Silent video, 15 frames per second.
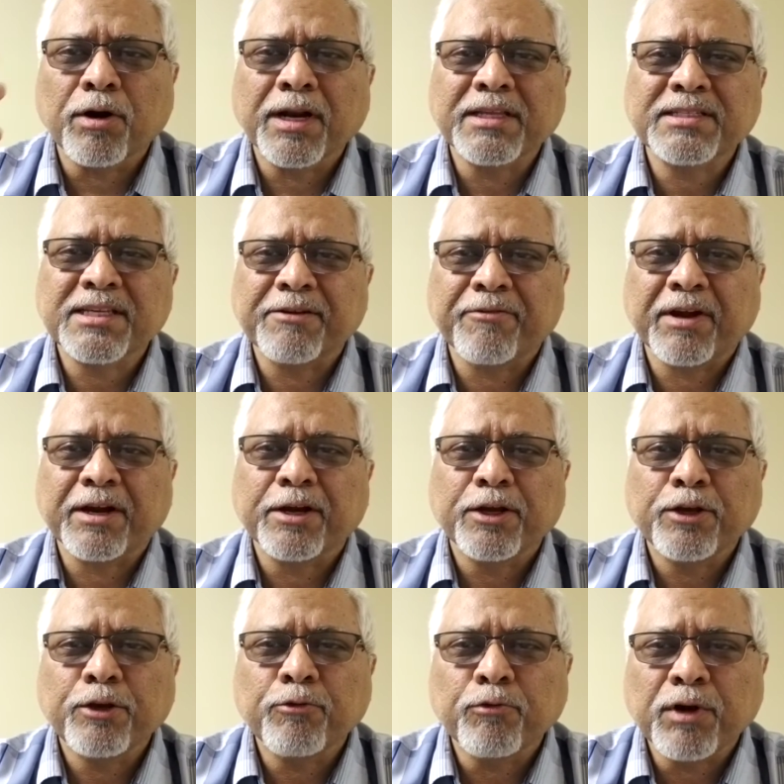and Savior,
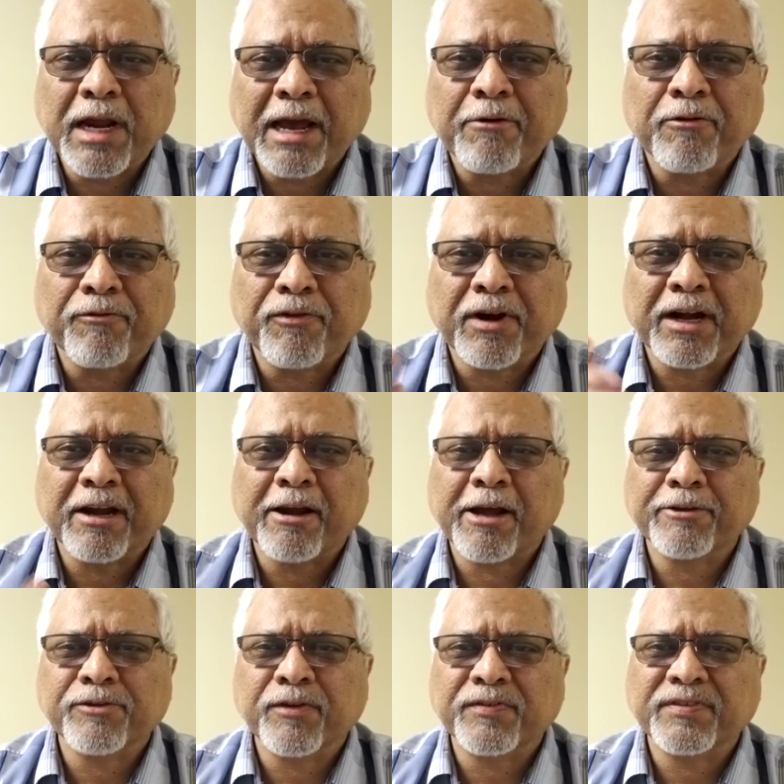you would have a
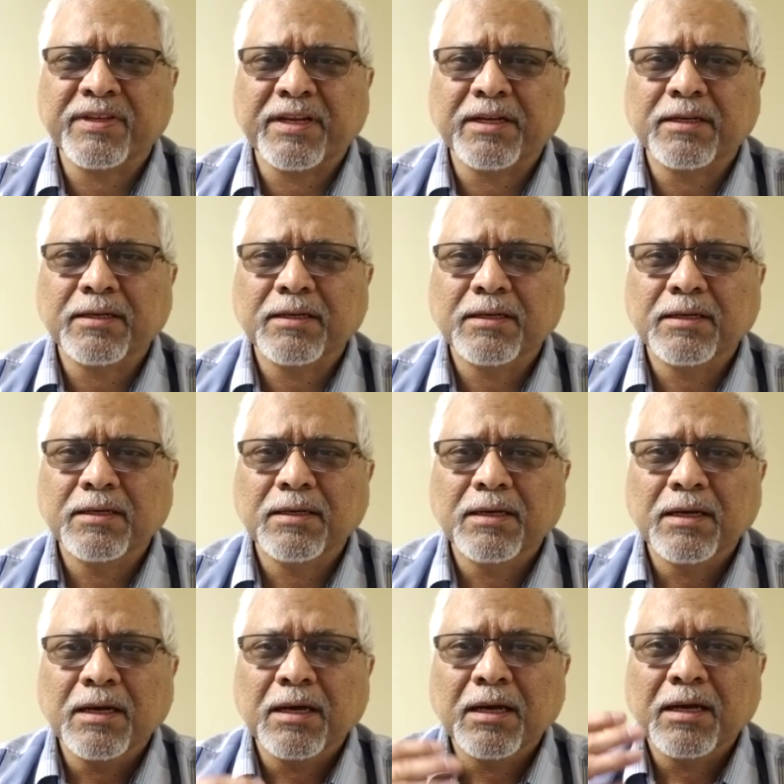forgiveness of sin.
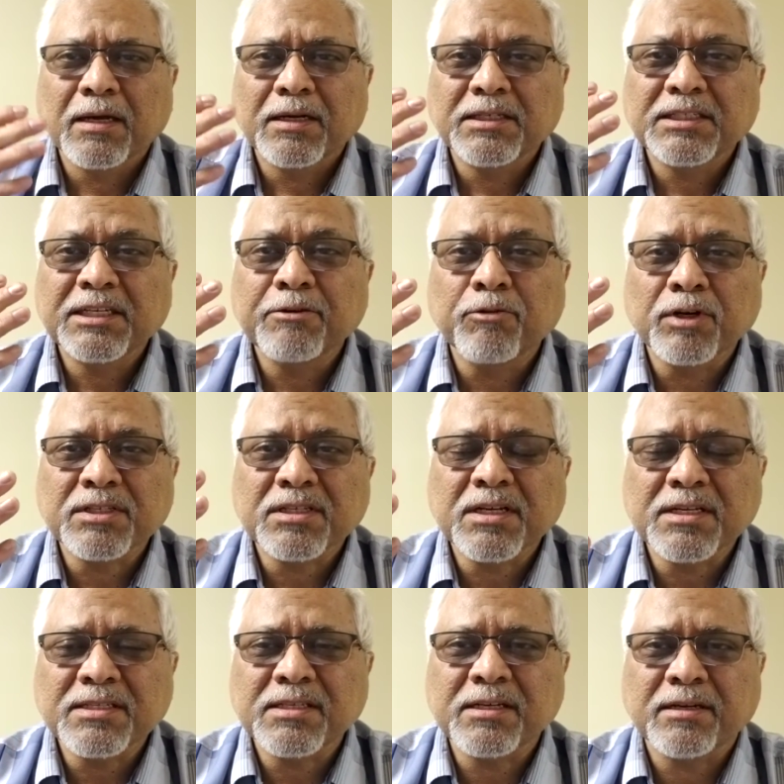She was
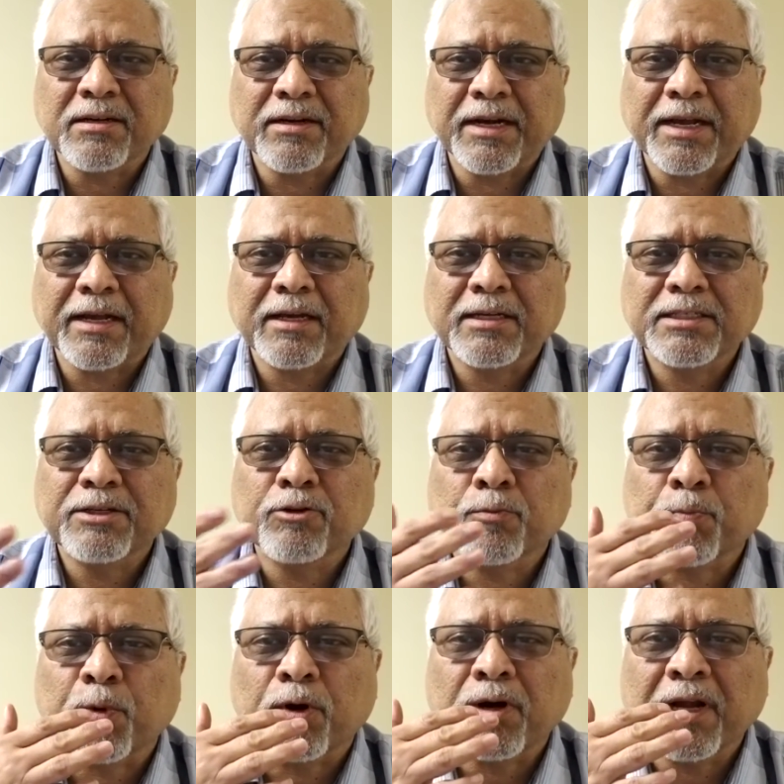considering, she was
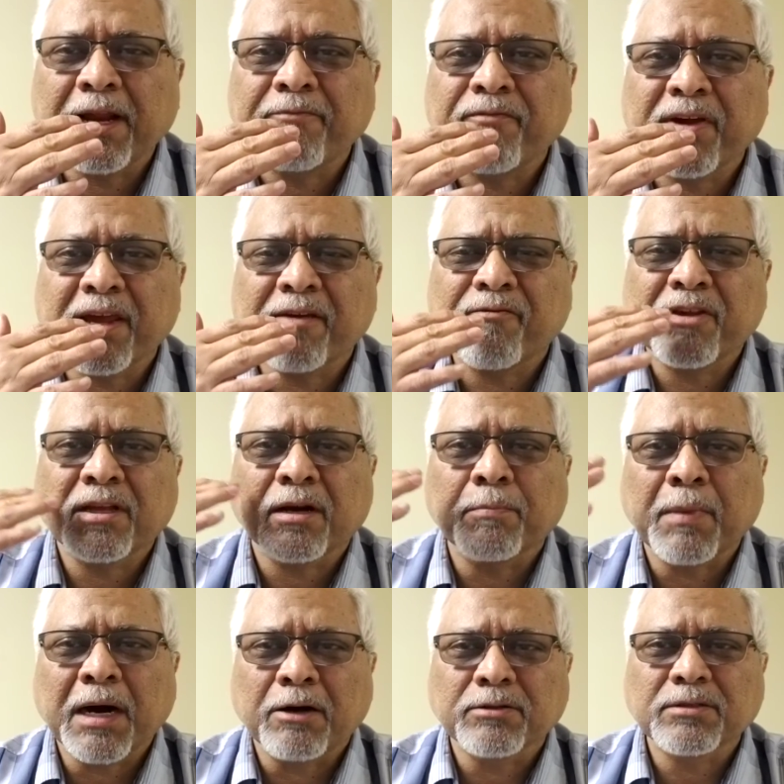proclaiming with her
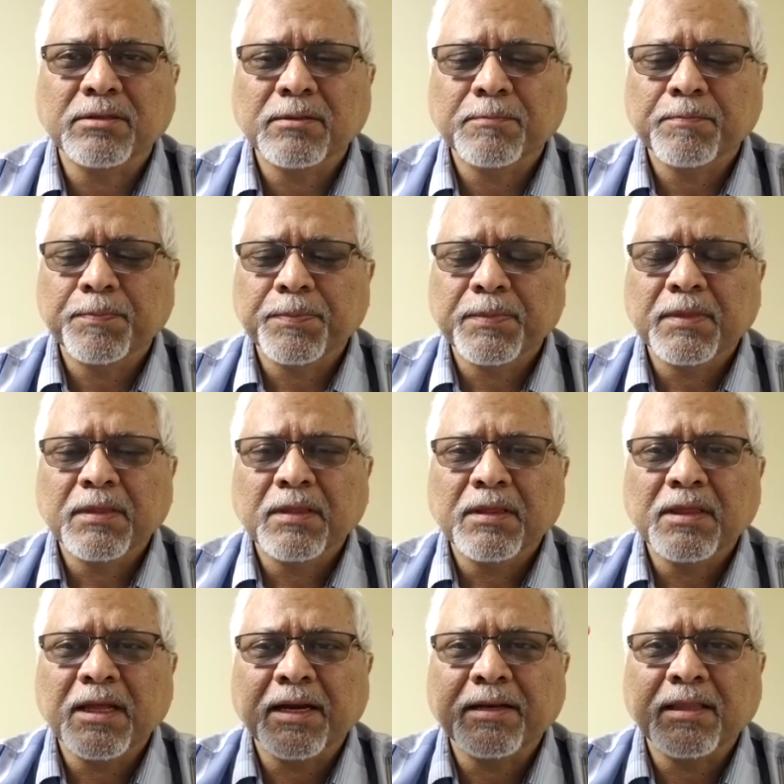mouth
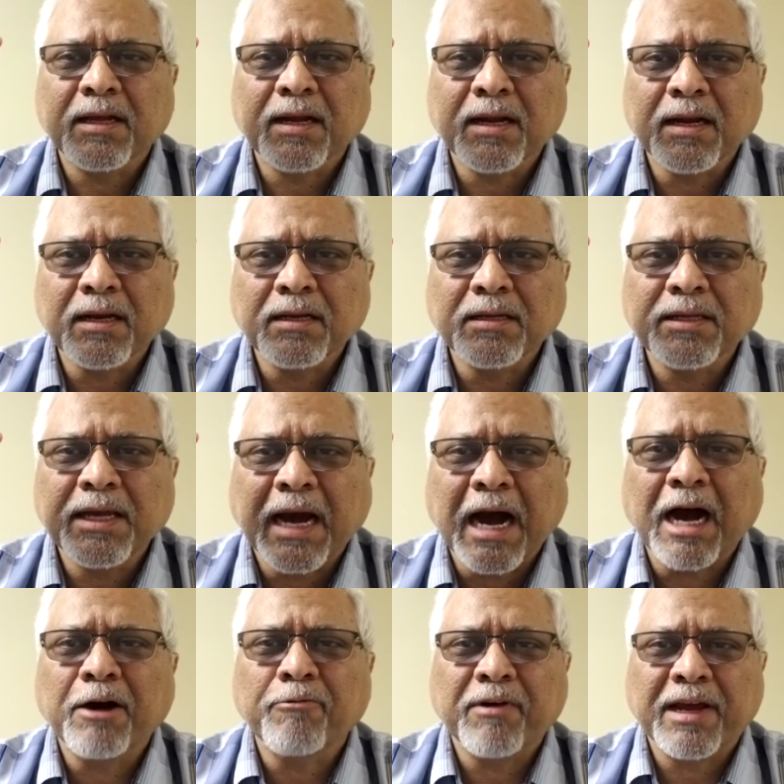that the
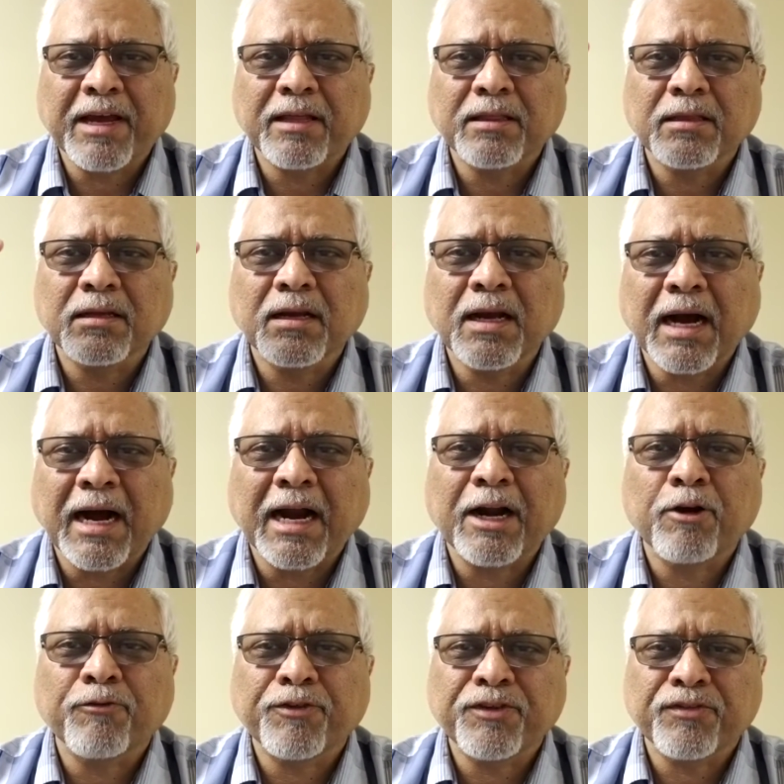Yahweh, God
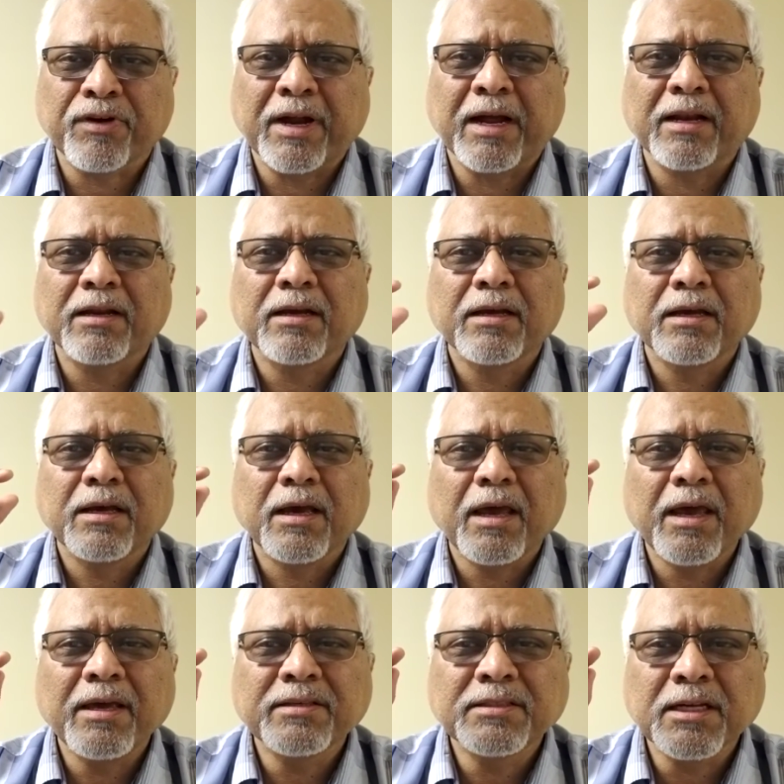of Israel,
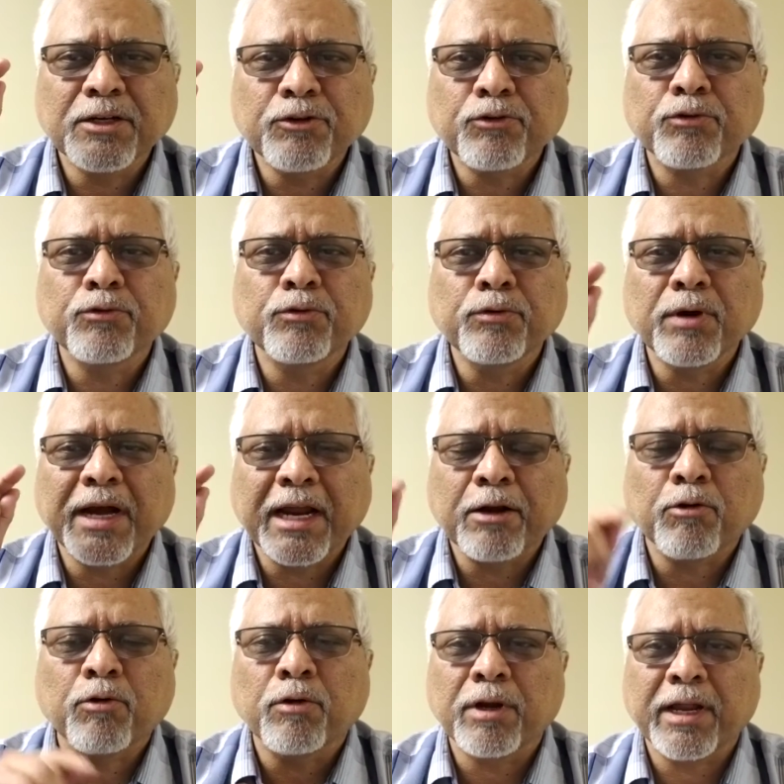is the true and
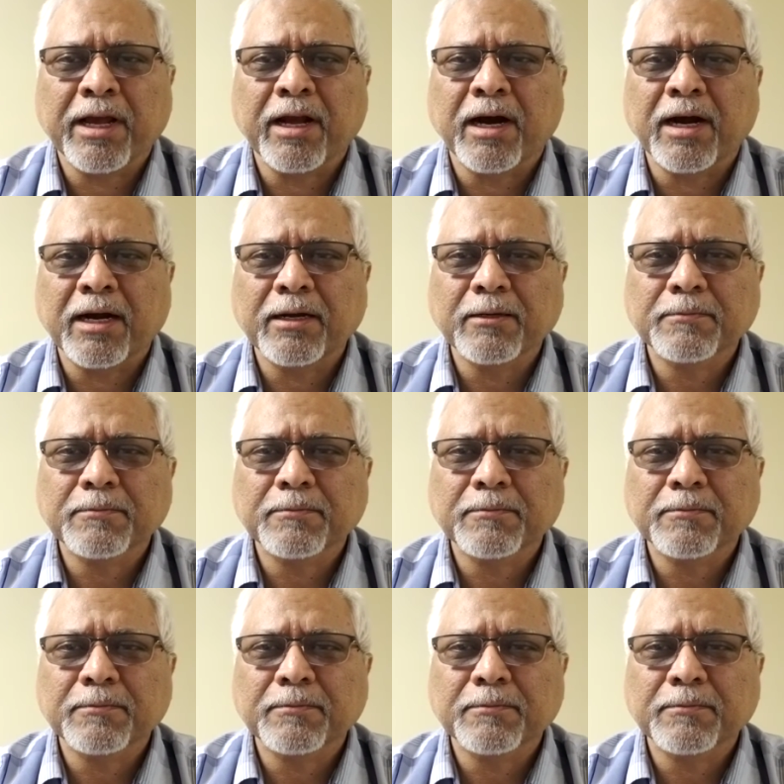only God.